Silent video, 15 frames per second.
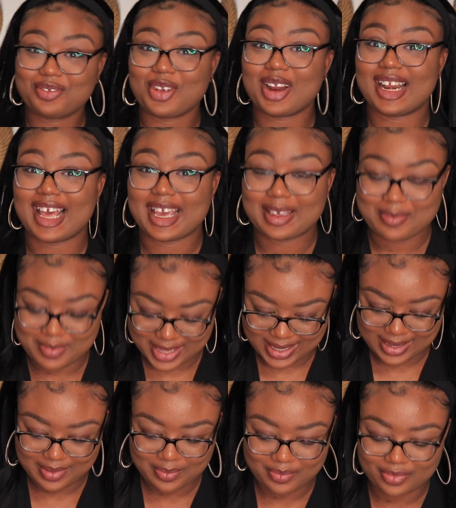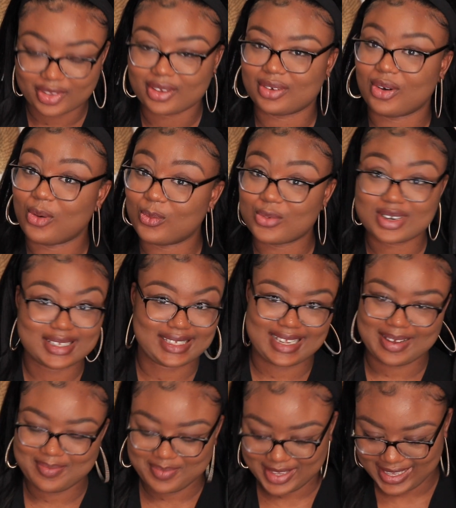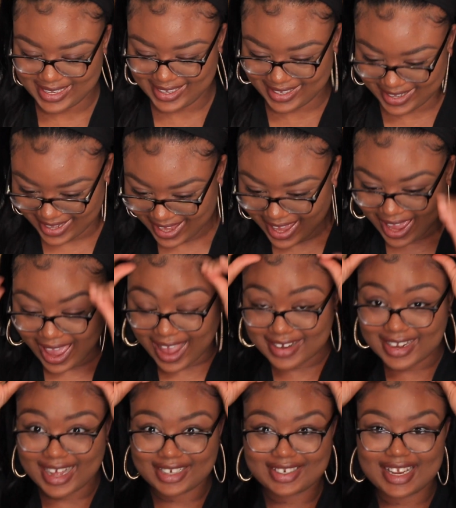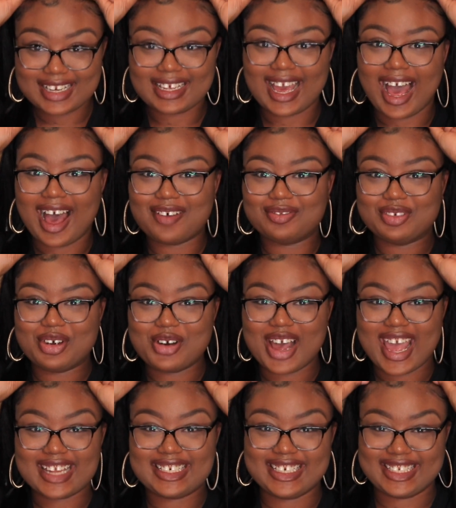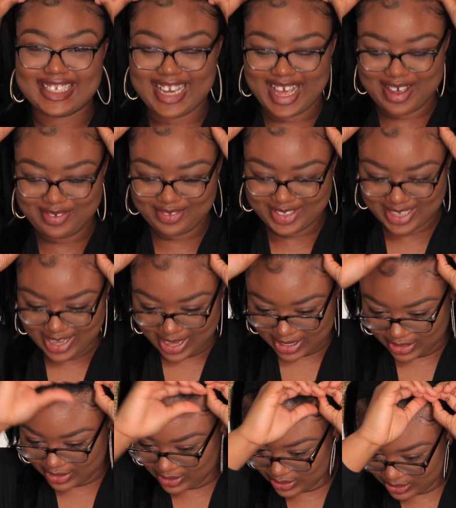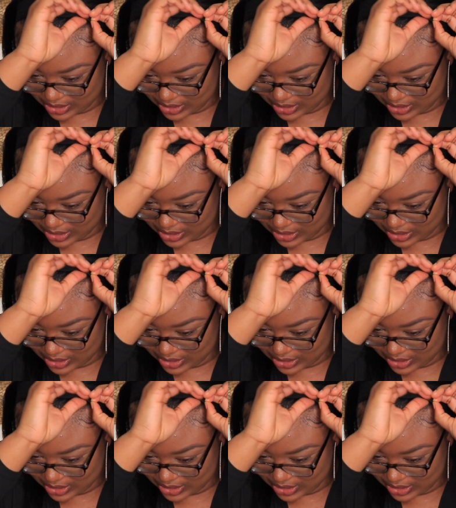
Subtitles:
you're like me, or worse than me, and you actually have no edges left, you could